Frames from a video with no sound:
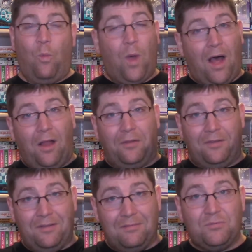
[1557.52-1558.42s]
Well,
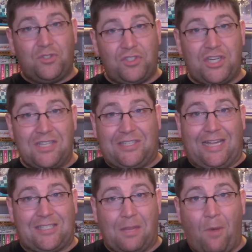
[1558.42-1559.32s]
she
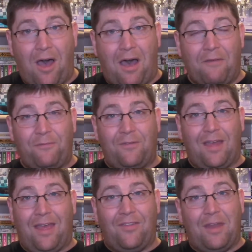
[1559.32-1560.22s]
sets him off,
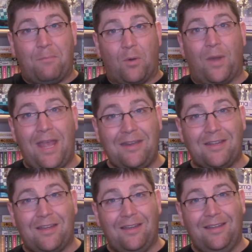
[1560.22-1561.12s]
and then
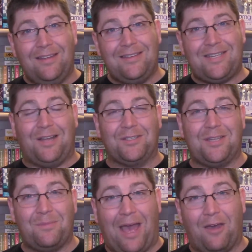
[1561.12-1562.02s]
Miranda
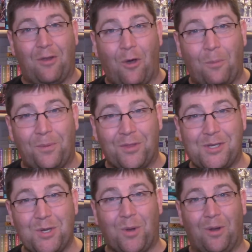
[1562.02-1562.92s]
tells him how to open the
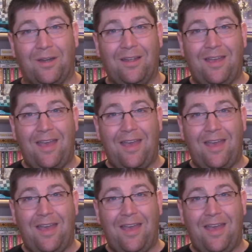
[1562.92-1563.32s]
door.